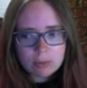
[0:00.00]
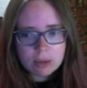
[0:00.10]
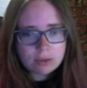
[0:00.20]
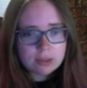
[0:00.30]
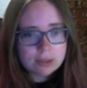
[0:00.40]

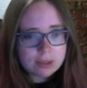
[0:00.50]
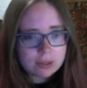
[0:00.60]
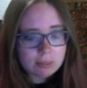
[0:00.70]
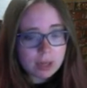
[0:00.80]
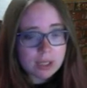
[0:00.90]
about
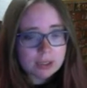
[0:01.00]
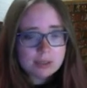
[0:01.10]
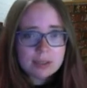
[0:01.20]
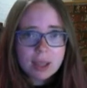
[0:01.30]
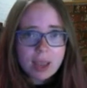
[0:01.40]
six
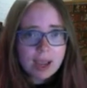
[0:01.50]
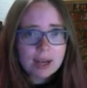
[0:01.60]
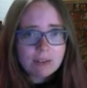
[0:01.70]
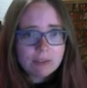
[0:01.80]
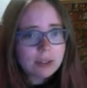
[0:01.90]
months
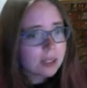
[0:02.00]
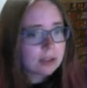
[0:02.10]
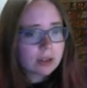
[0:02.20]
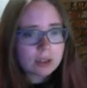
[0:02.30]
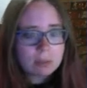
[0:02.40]
and I feel like
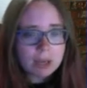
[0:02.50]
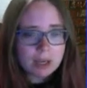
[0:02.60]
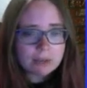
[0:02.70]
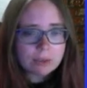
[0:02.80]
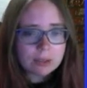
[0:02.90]
it's already
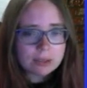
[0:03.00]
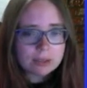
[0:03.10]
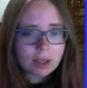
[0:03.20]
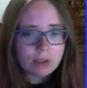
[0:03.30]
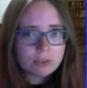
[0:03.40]
paid for
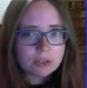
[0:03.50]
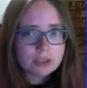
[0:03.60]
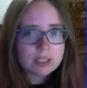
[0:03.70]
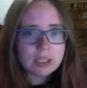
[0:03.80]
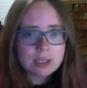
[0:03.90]
itself
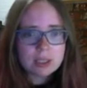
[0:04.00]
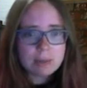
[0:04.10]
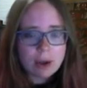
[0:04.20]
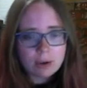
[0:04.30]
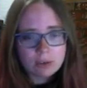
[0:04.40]
just in the
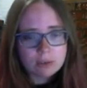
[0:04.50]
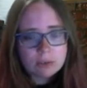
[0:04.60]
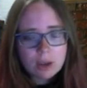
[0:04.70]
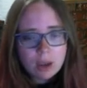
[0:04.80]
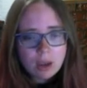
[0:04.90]
amount of
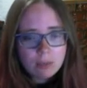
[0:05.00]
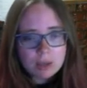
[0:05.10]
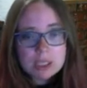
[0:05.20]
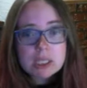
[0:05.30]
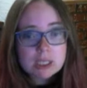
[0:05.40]

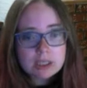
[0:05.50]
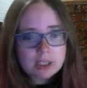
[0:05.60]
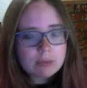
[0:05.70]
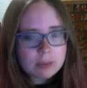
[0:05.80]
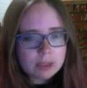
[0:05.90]
material
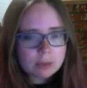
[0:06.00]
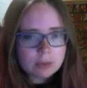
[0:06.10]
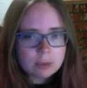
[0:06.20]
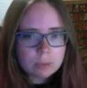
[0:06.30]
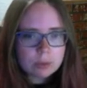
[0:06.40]
I've been able
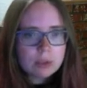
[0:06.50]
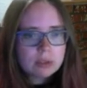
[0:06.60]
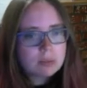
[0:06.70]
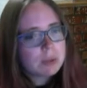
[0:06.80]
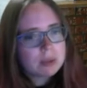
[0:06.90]
to
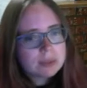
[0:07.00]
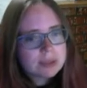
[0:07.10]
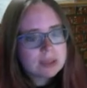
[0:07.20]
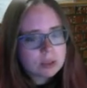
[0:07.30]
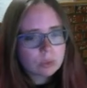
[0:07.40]
produce, but it was
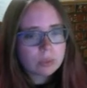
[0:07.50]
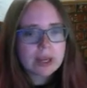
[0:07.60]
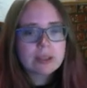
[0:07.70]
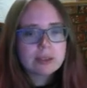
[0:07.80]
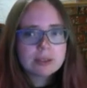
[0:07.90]
still a
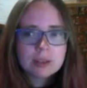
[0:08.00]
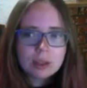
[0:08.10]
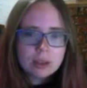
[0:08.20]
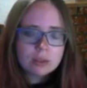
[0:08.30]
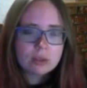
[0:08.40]
risk.
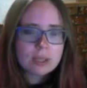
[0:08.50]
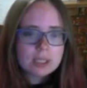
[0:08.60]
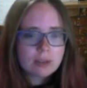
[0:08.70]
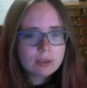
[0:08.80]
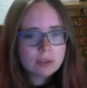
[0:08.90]
So I
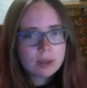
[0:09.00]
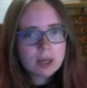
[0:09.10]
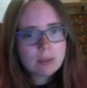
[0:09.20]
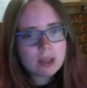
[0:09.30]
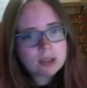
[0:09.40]
definitely
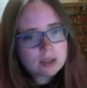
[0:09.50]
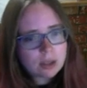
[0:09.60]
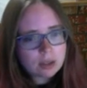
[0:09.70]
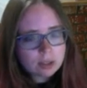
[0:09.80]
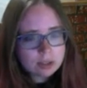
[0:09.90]
recommend
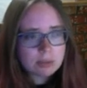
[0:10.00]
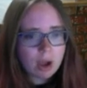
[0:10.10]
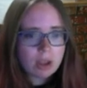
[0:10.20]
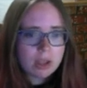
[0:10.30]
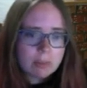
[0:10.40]
starting small